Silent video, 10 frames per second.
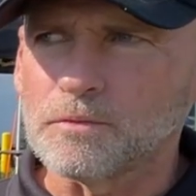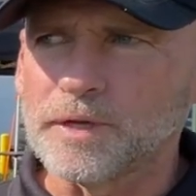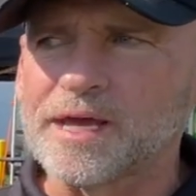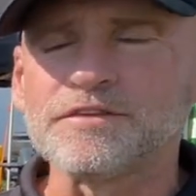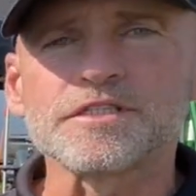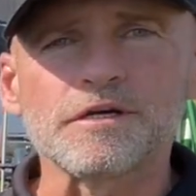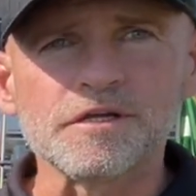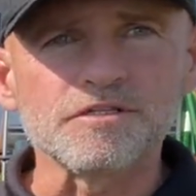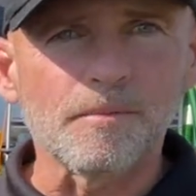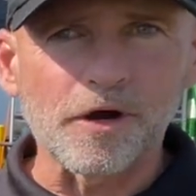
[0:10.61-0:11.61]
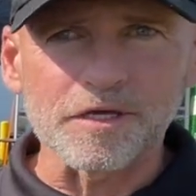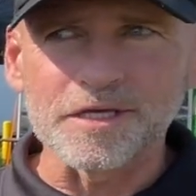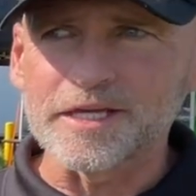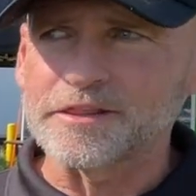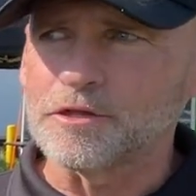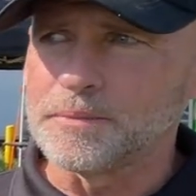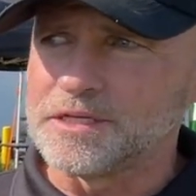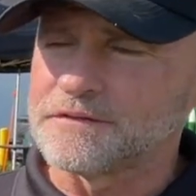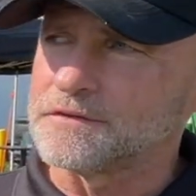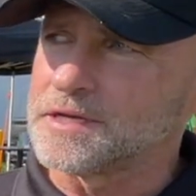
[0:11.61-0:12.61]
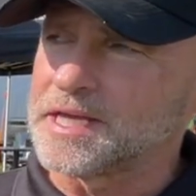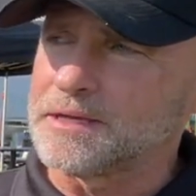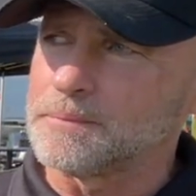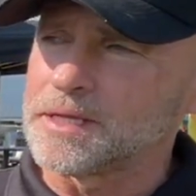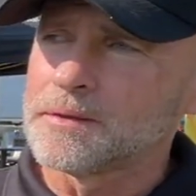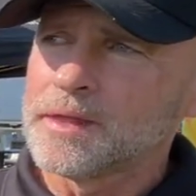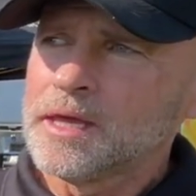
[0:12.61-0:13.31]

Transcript: We haven't started to market it yet. There'll be a different name, but